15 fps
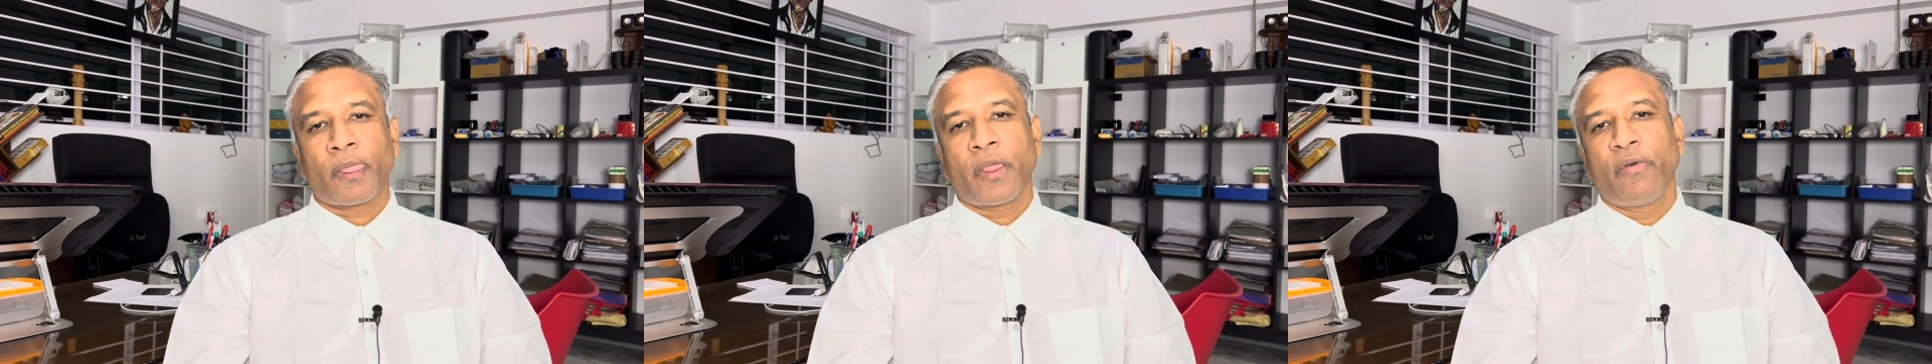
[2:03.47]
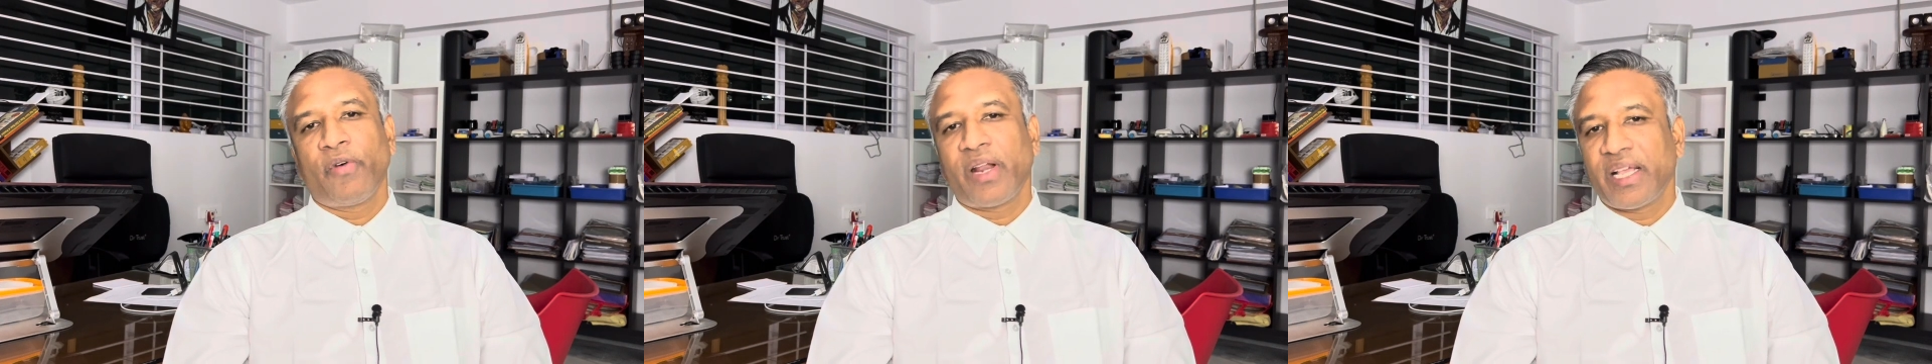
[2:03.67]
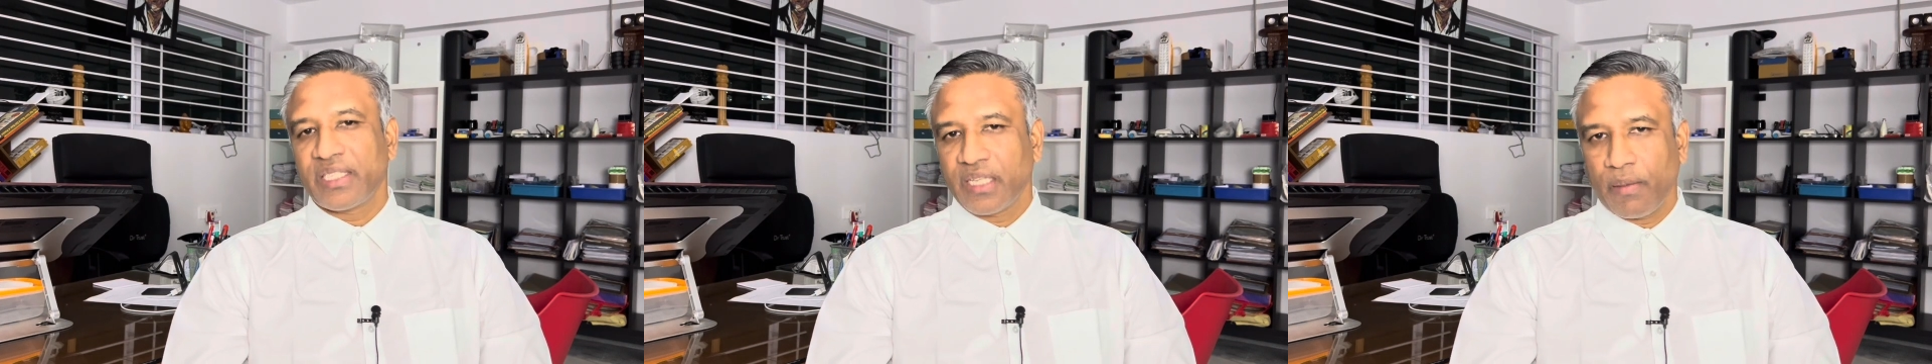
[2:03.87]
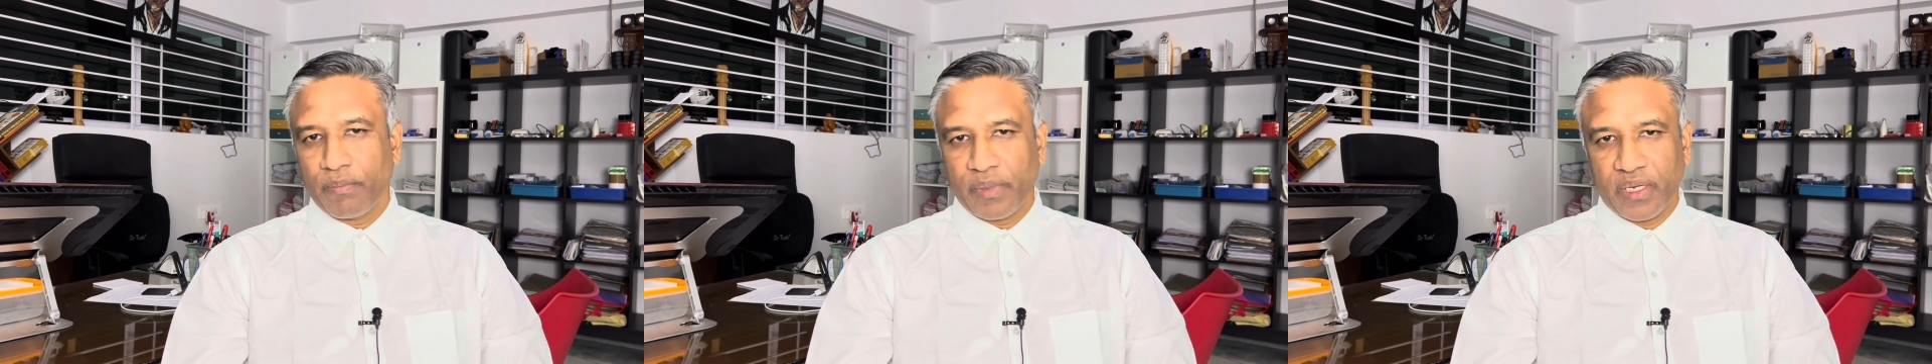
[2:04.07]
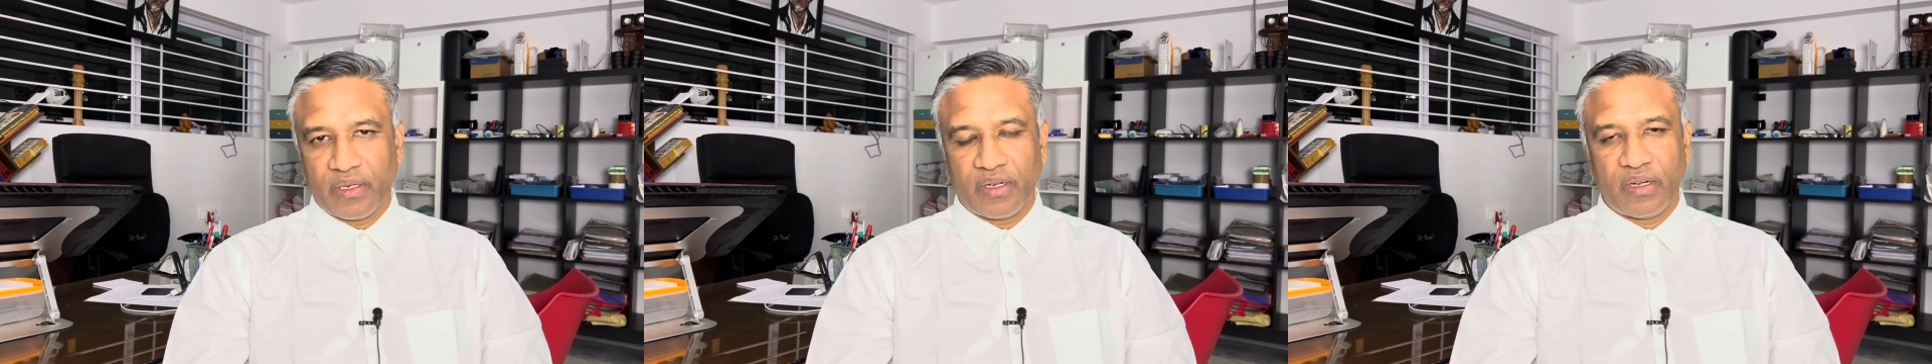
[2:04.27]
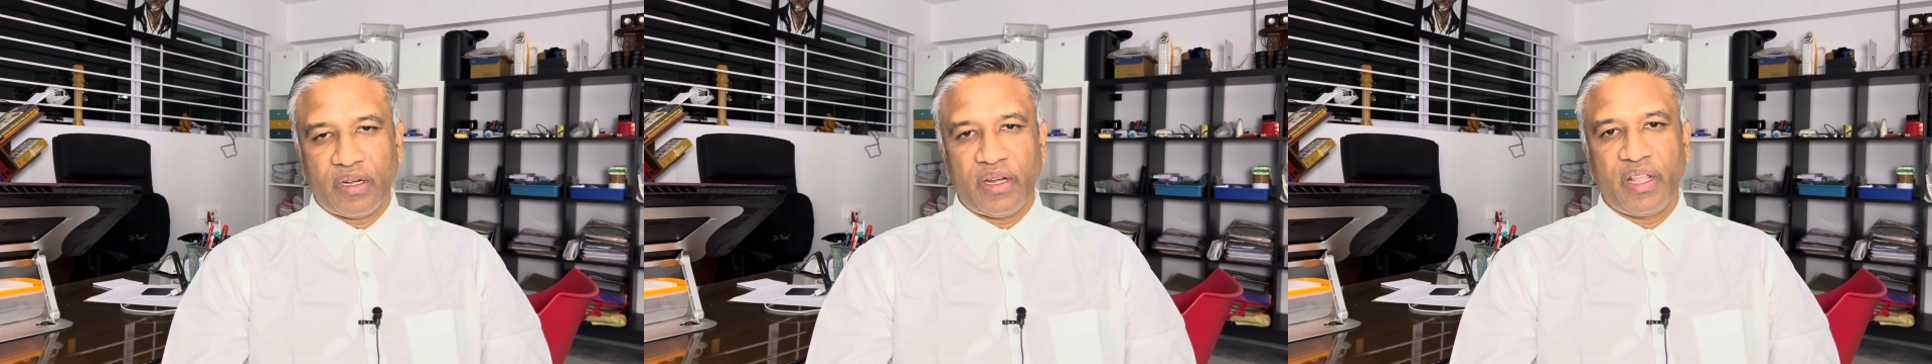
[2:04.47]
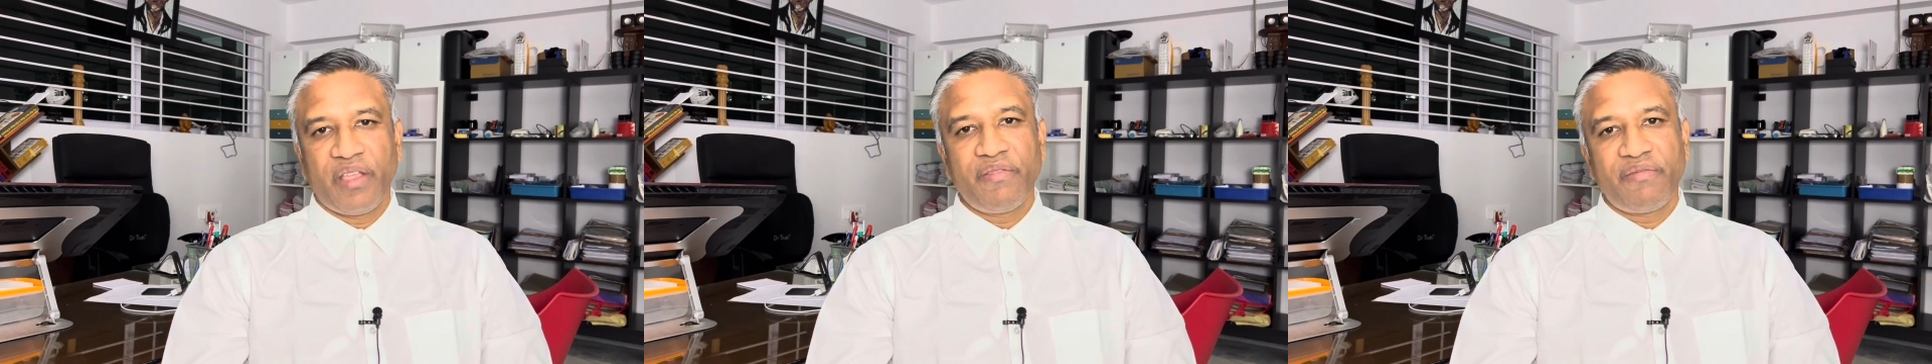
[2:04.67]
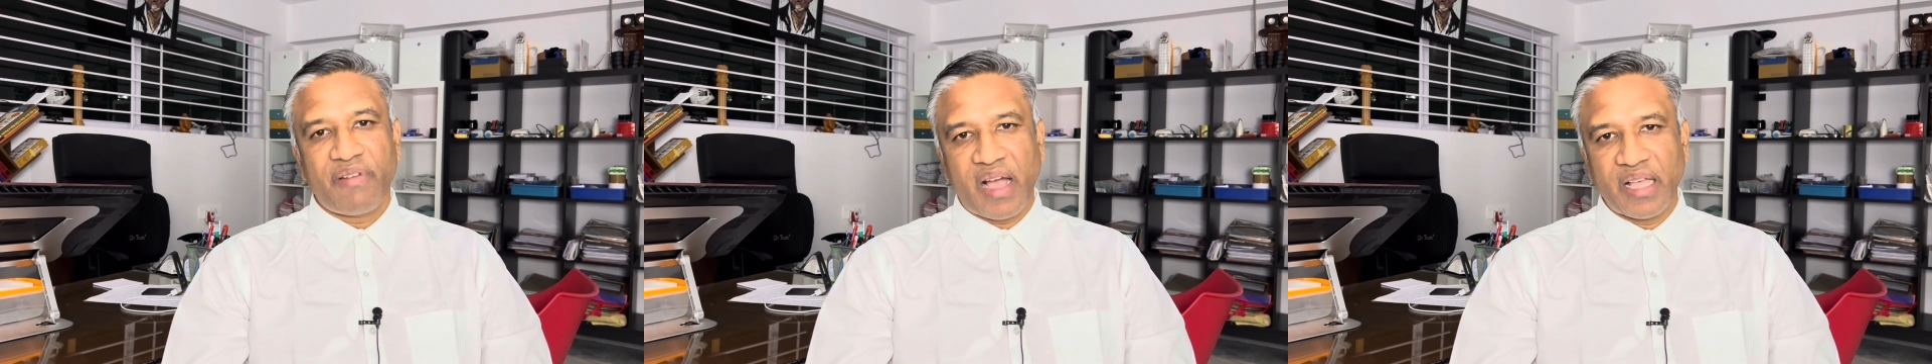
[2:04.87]
For example, if
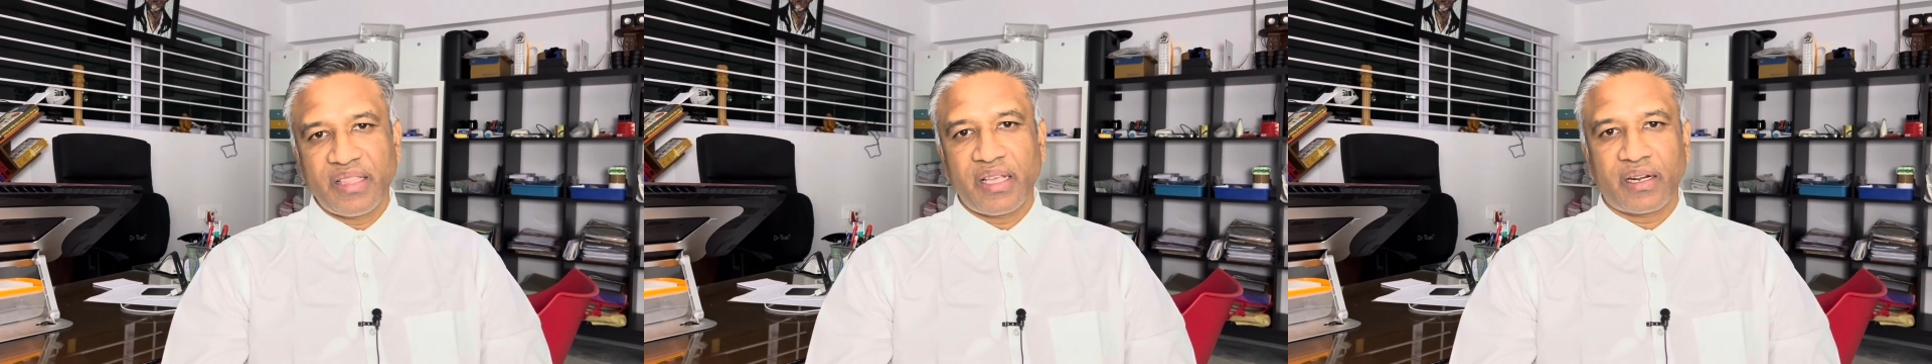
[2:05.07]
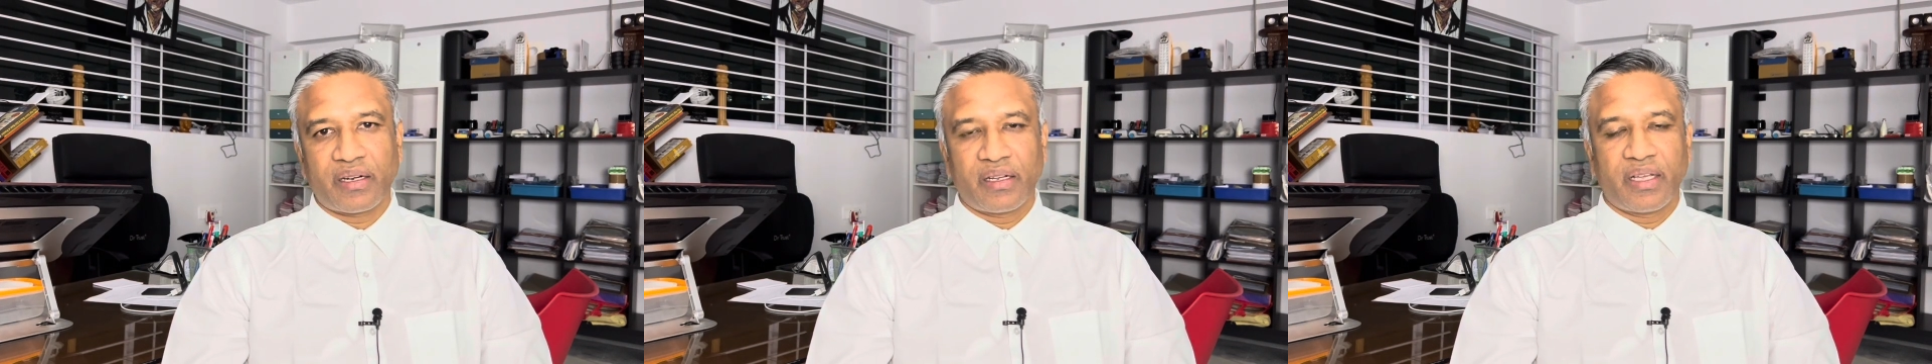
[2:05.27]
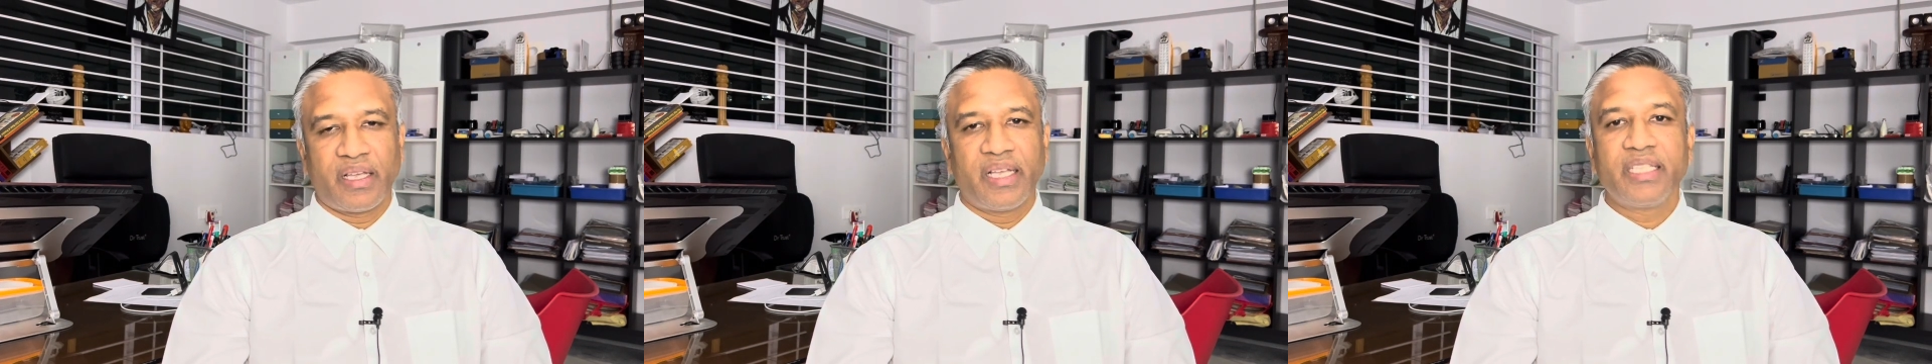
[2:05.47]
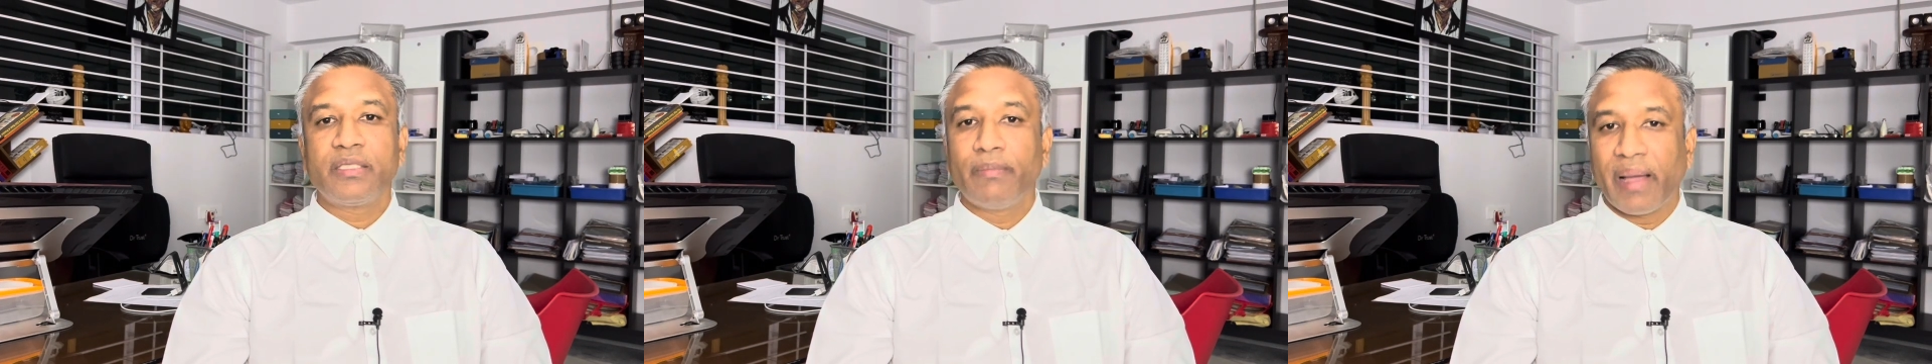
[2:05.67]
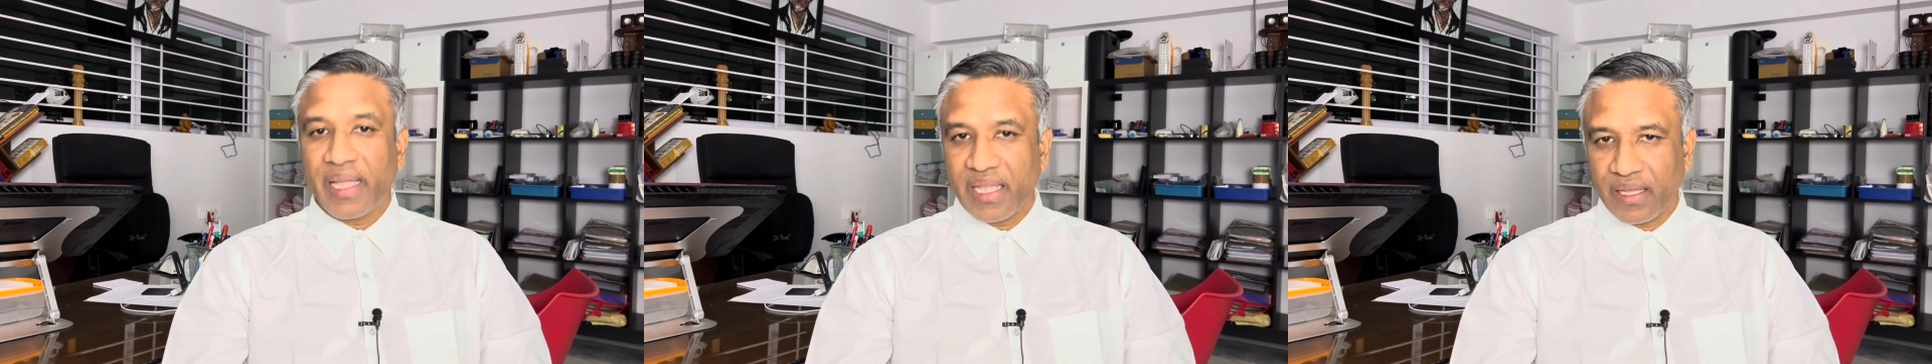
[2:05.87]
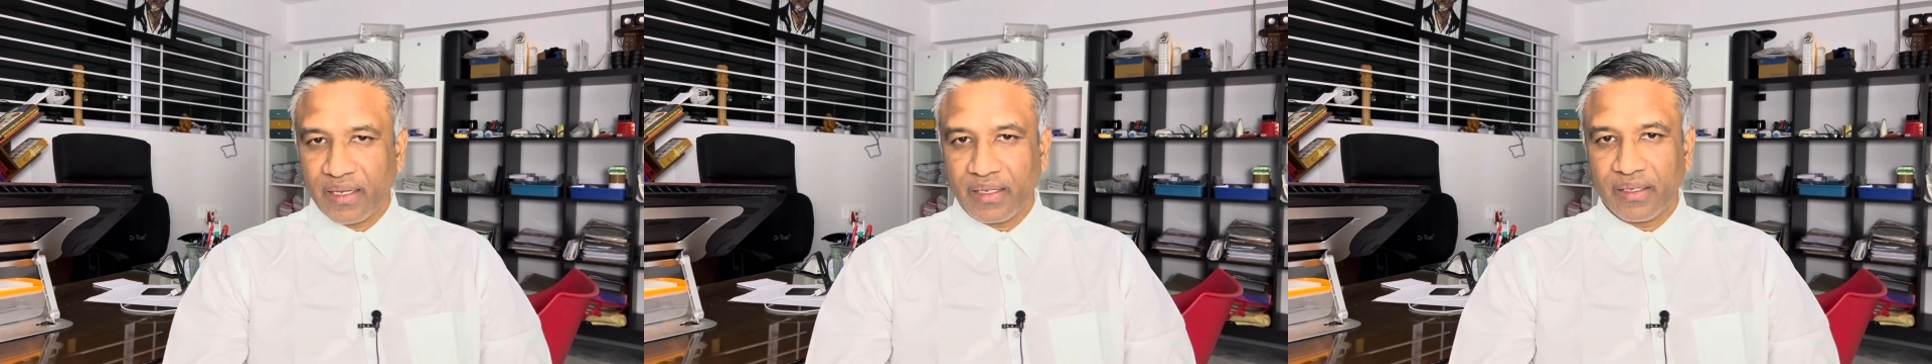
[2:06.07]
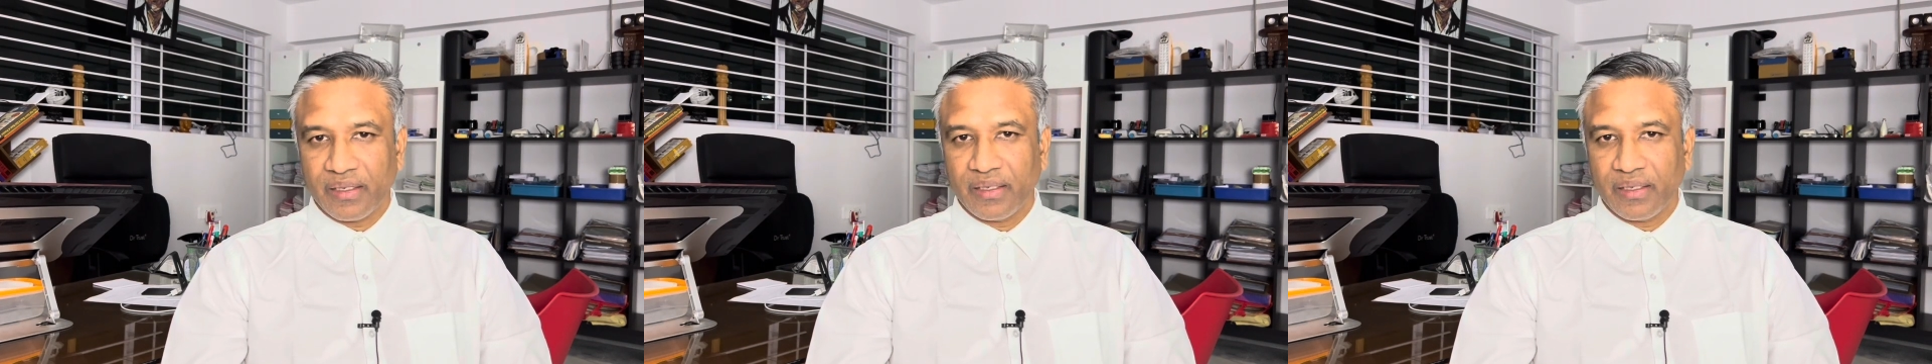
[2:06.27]
father is buying